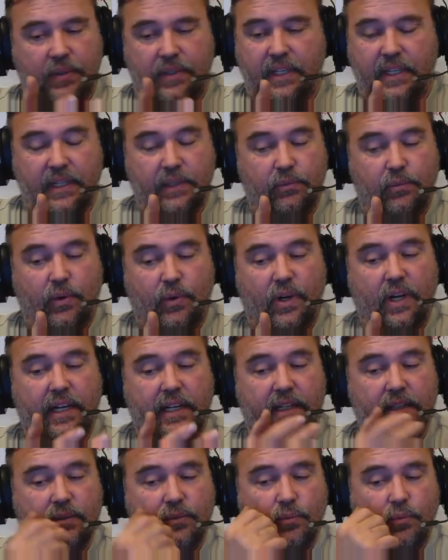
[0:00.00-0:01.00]
Okay, why?
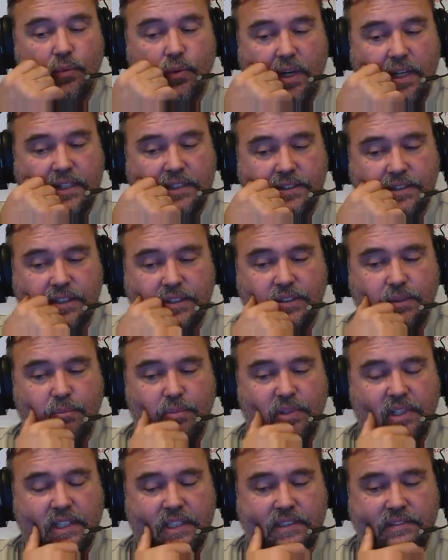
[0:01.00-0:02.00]
Why is this a
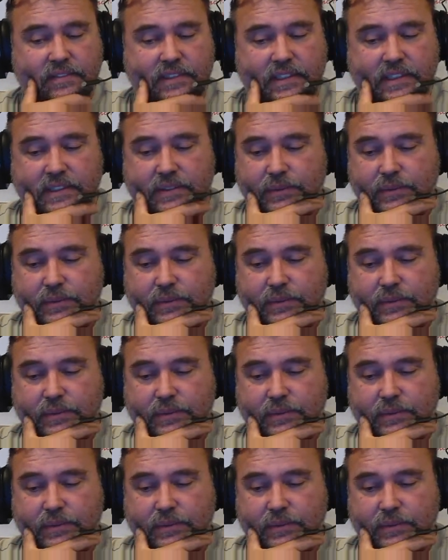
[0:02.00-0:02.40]
planned event?